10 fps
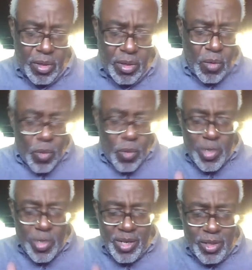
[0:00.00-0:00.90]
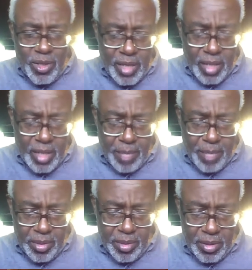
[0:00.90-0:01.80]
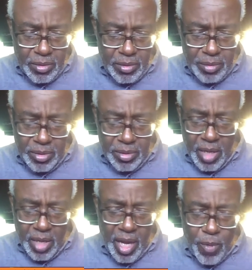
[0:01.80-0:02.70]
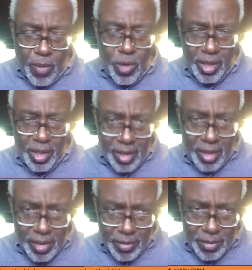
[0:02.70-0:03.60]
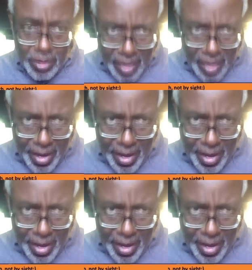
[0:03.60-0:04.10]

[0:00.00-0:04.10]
Yeah. When we look at that particular scripture and what love looks like,